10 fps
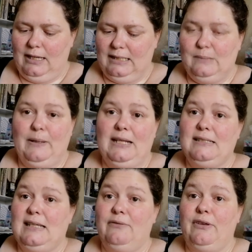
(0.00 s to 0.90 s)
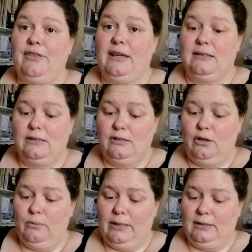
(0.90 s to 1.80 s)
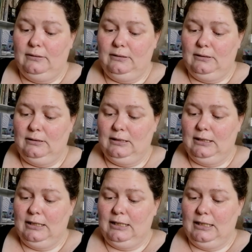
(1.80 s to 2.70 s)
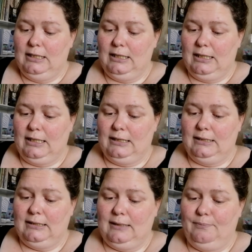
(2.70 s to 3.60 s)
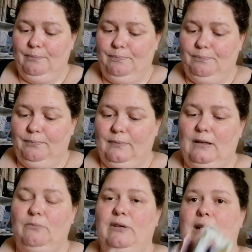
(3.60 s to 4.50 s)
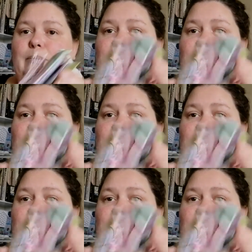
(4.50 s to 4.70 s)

explains everything so well, and I'm really